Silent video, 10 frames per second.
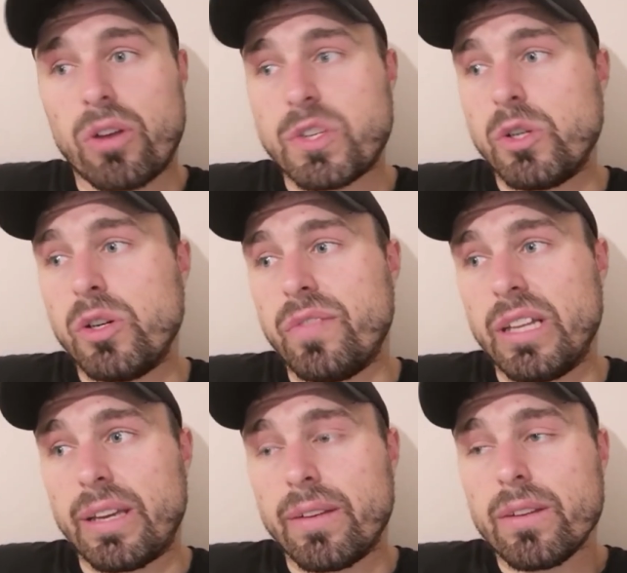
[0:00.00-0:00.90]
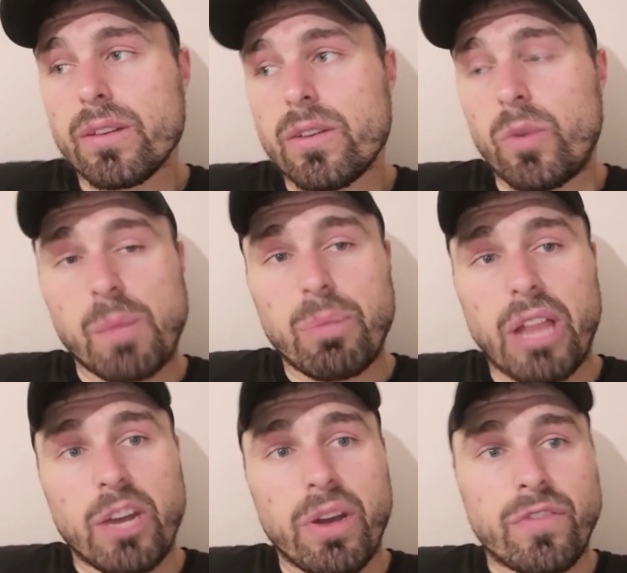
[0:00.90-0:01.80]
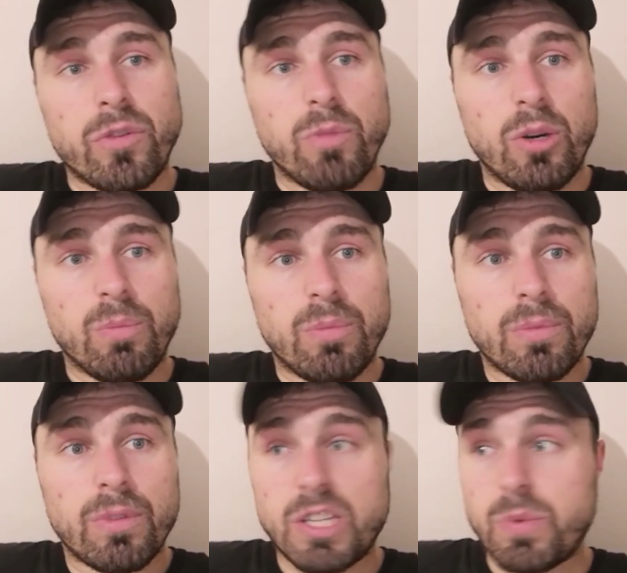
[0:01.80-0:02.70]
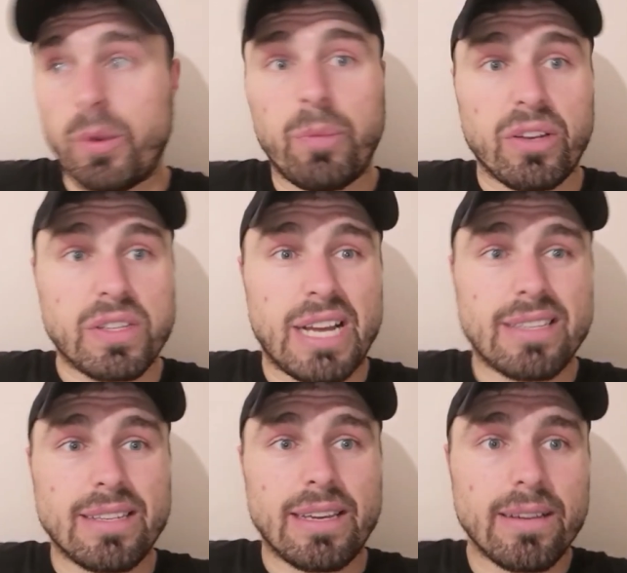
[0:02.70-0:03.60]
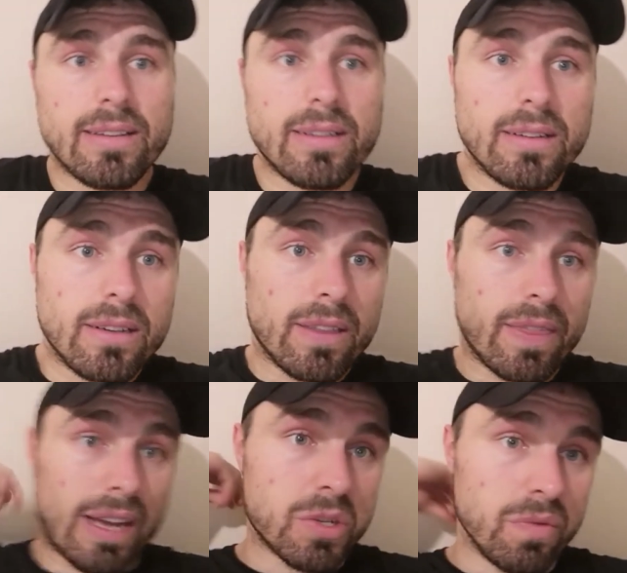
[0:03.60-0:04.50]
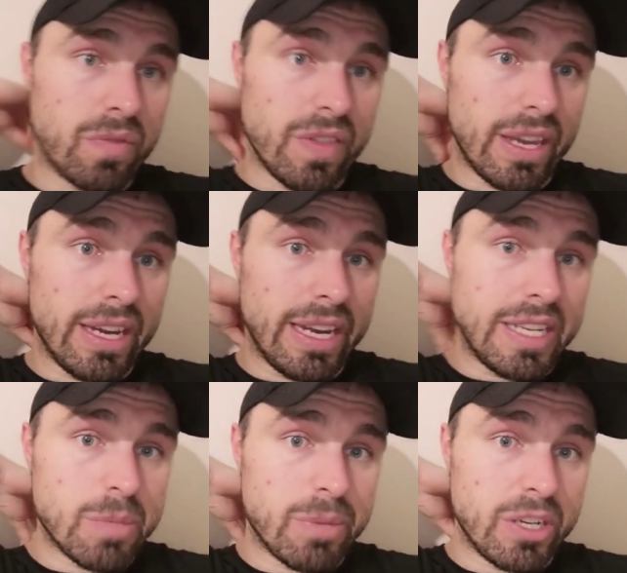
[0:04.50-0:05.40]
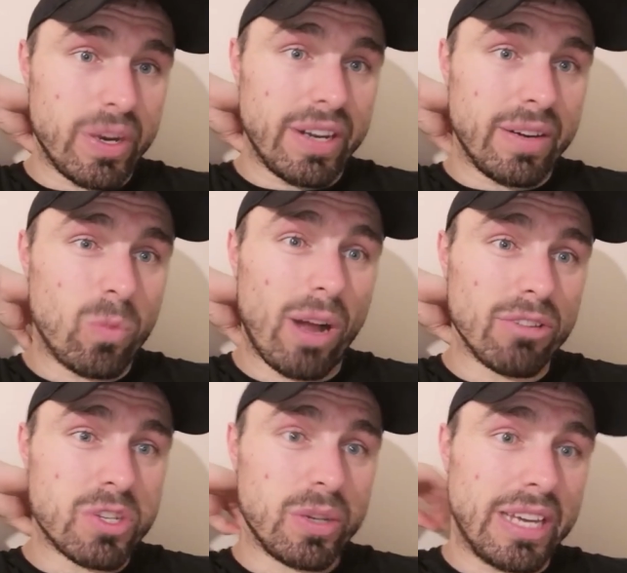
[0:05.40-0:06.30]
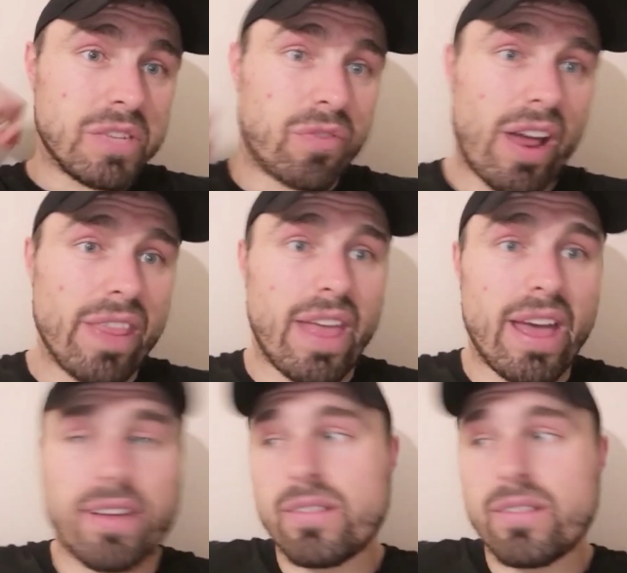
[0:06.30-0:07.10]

So hopefully, when you're playing away from home, as we will be on Saturday, that's something that you need to be doing well to at least threaten the